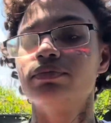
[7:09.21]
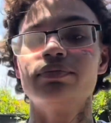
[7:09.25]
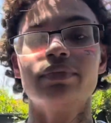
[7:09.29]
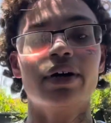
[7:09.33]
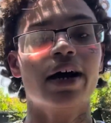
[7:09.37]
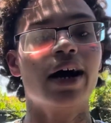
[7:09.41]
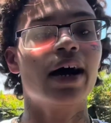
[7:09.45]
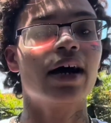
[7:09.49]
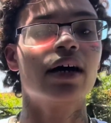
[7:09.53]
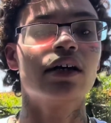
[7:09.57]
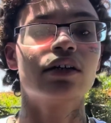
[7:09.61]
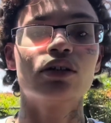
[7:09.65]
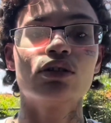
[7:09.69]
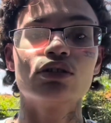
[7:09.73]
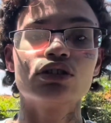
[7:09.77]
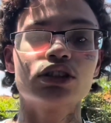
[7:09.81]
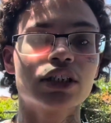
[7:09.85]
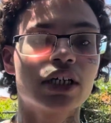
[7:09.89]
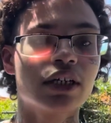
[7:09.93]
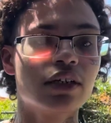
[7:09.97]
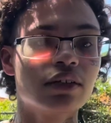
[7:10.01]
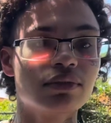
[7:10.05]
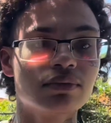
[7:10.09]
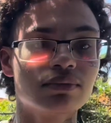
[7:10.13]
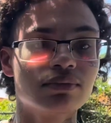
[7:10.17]
I ain't gonna
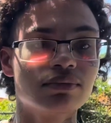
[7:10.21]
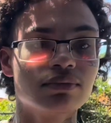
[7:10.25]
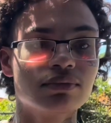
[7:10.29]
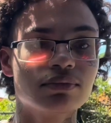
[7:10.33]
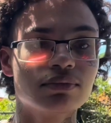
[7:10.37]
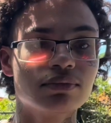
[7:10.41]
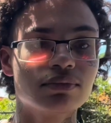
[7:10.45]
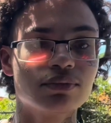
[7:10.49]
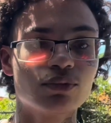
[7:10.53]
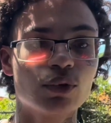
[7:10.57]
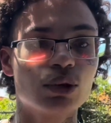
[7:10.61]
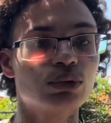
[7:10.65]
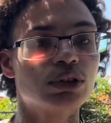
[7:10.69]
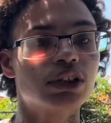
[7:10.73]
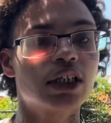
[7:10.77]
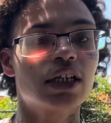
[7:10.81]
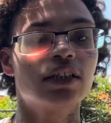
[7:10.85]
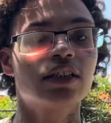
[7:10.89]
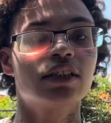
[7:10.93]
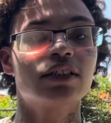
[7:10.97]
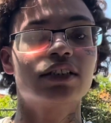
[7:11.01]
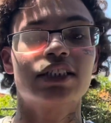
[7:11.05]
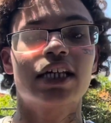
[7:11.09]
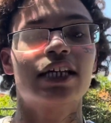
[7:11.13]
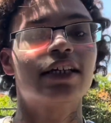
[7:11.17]
say what was out there
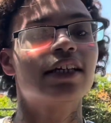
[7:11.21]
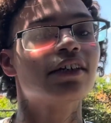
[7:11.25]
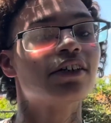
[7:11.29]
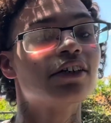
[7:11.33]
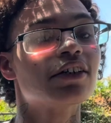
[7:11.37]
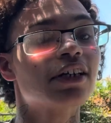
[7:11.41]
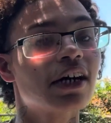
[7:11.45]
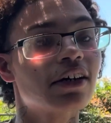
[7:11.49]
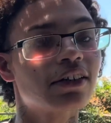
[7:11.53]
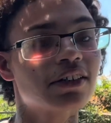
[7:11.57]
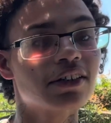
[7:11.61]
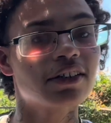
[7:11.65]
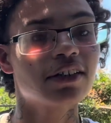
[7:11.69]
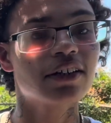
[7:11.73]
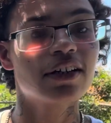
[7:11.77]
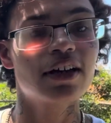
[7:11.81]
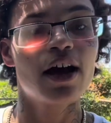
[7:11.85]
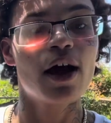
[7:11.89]
because I didn't look out there,